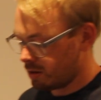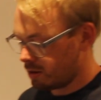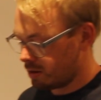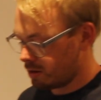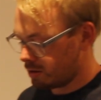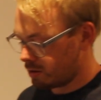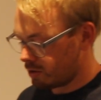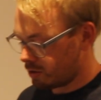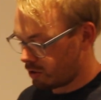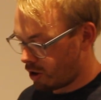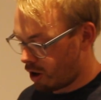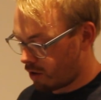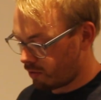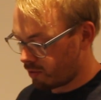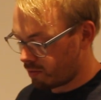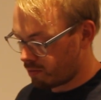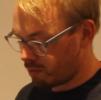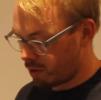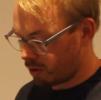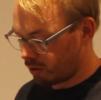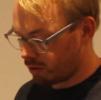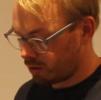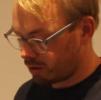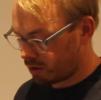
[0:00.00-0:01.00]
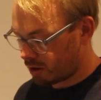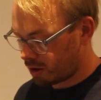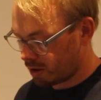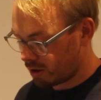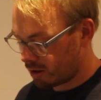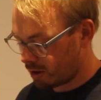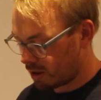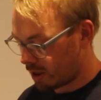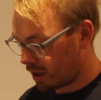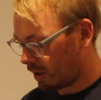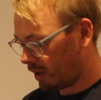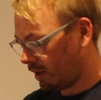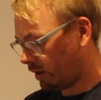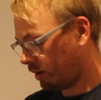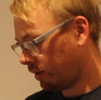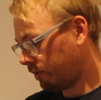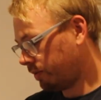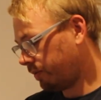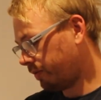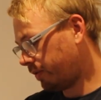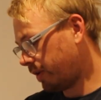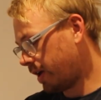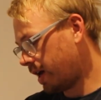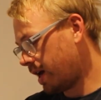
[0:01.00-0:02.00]
So Northern Monk, a Little
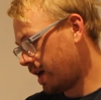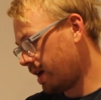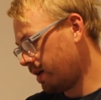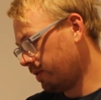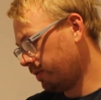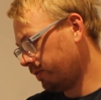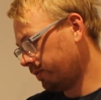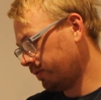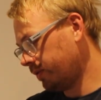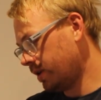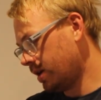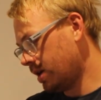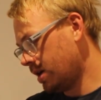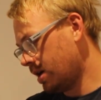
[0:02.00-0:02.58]
Faith.